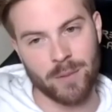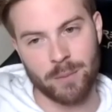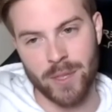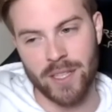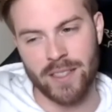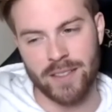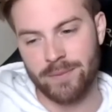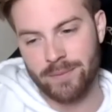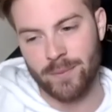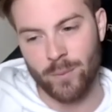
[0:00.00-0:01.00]
But
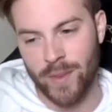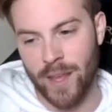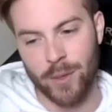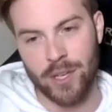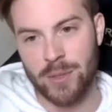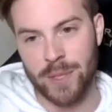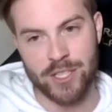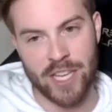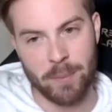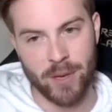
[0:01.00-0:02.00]
they wouldn't do any
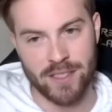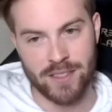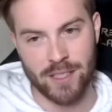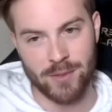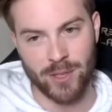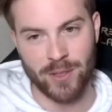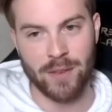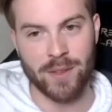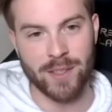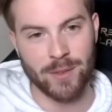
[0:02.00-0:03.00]
chatbot stuff. So I don't
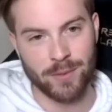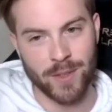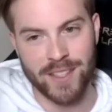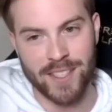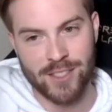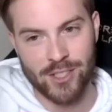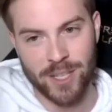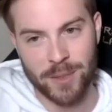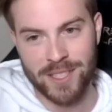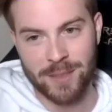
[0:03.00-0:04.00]
have any fun things to
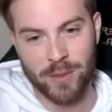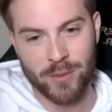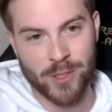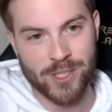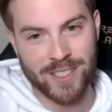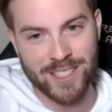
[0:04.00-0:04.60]
share with them, unfortunately.